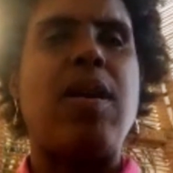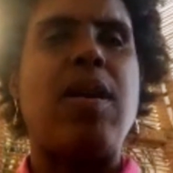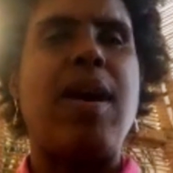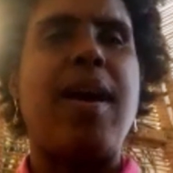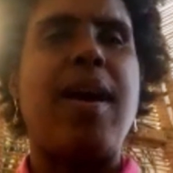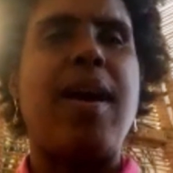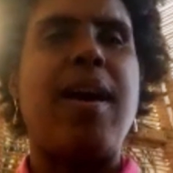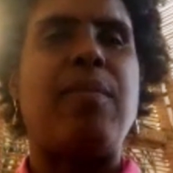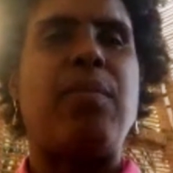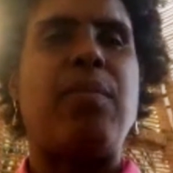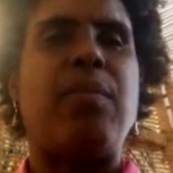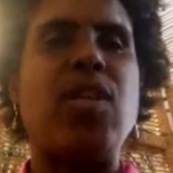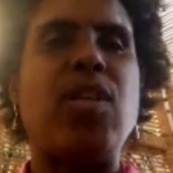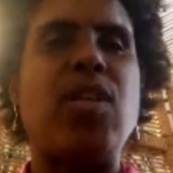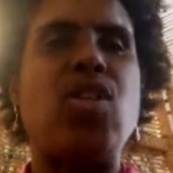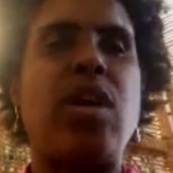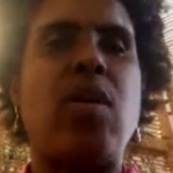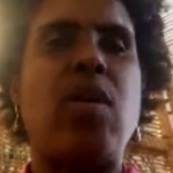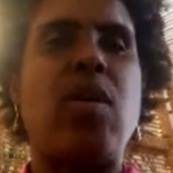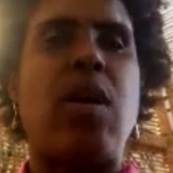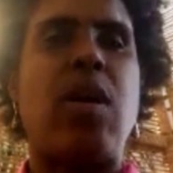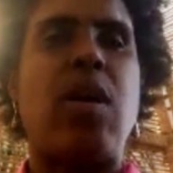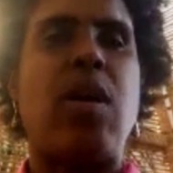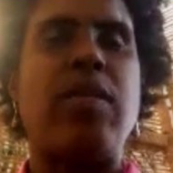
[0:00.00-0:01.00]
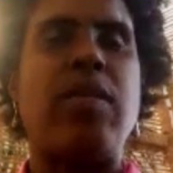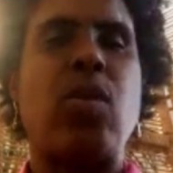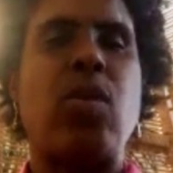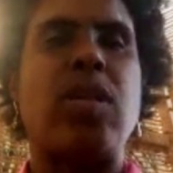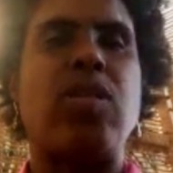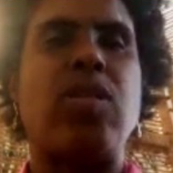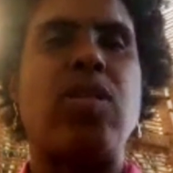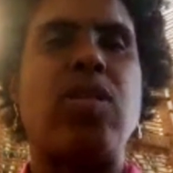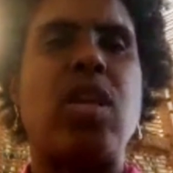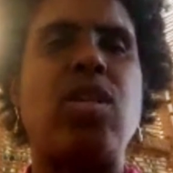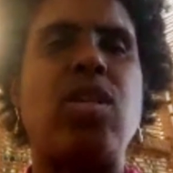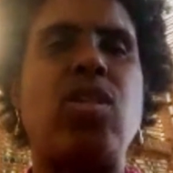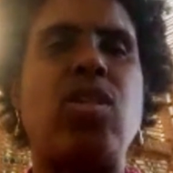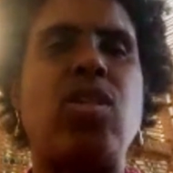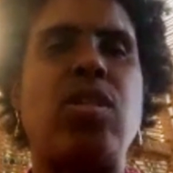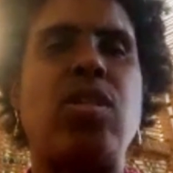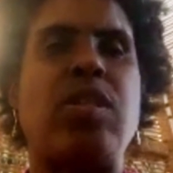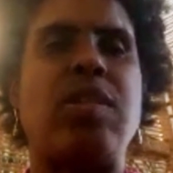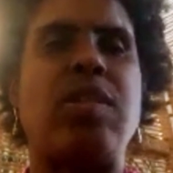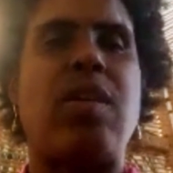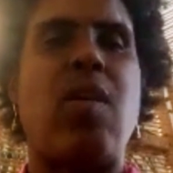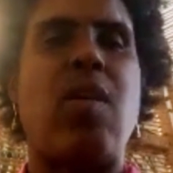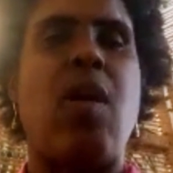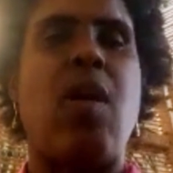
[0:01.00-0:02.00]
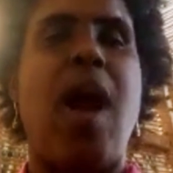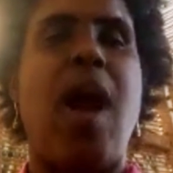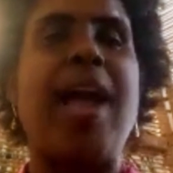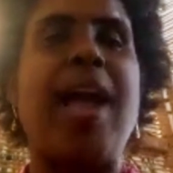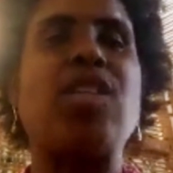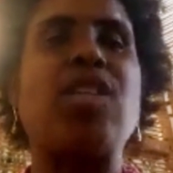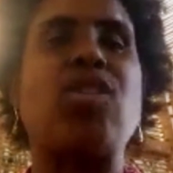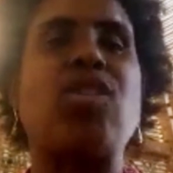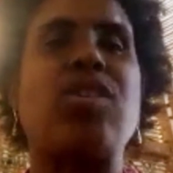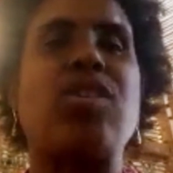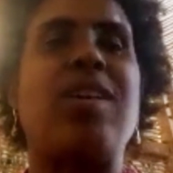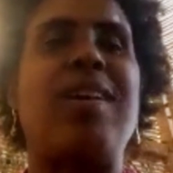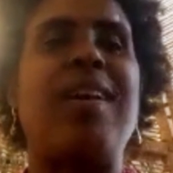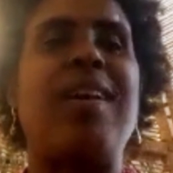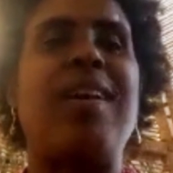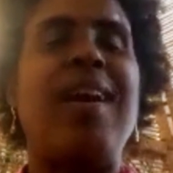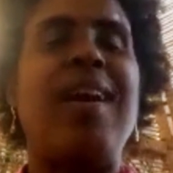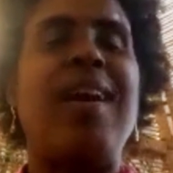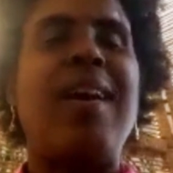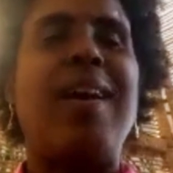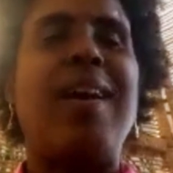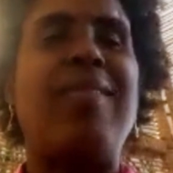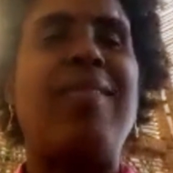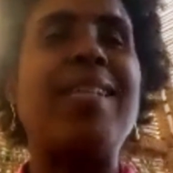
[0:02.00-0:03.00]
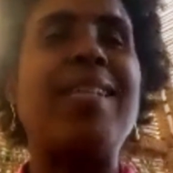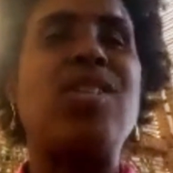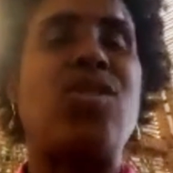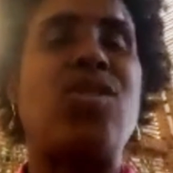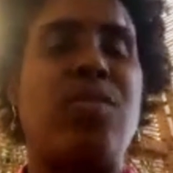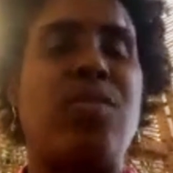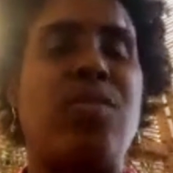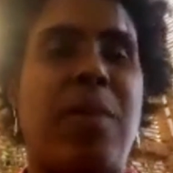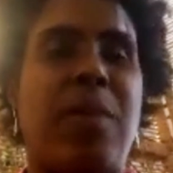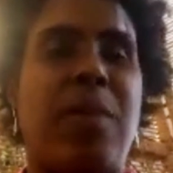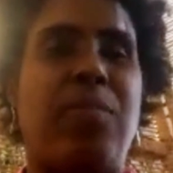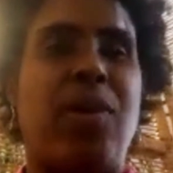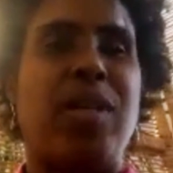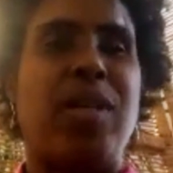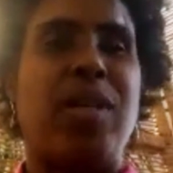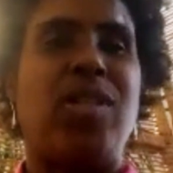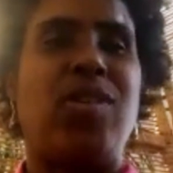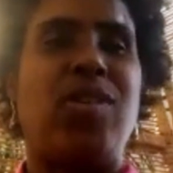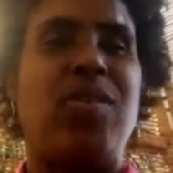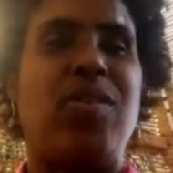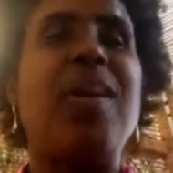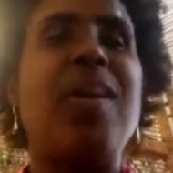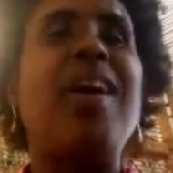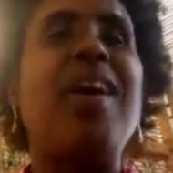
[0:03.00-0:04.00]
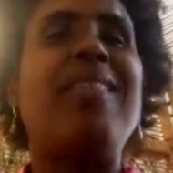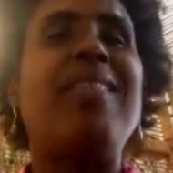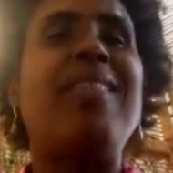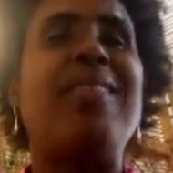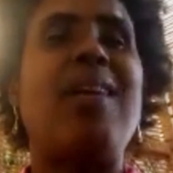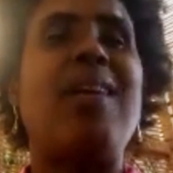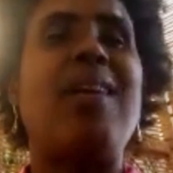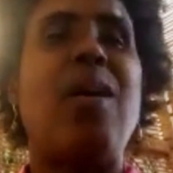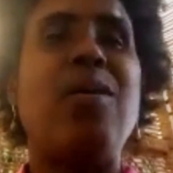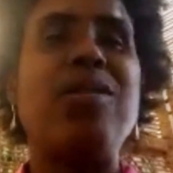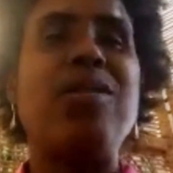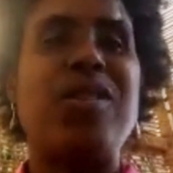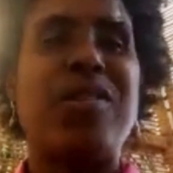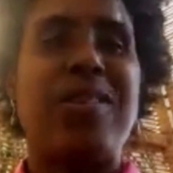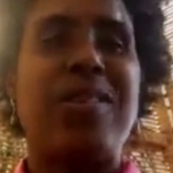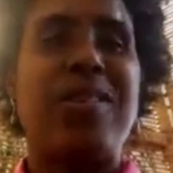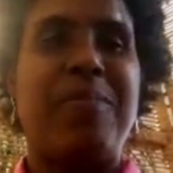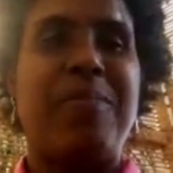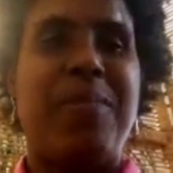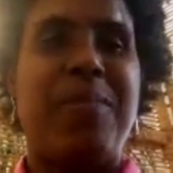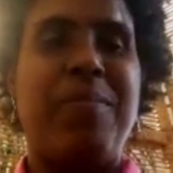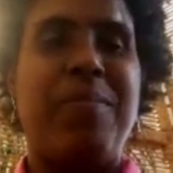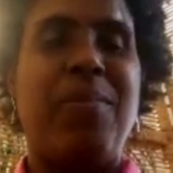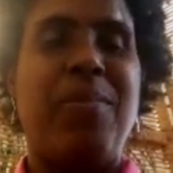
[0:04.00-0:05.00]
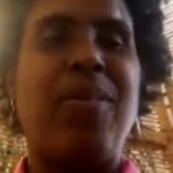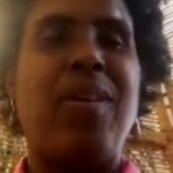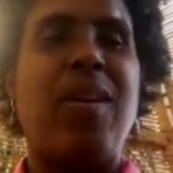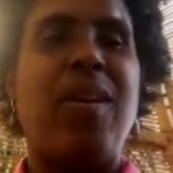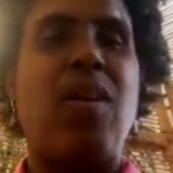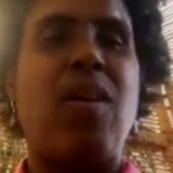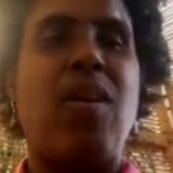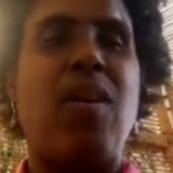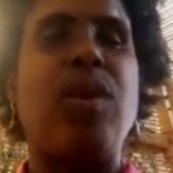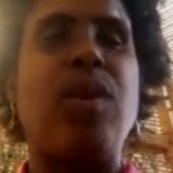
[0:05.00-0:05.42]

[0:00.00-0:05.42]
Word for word: um, you know, and I appreciate all these organizations that are actually, and that's to my point too,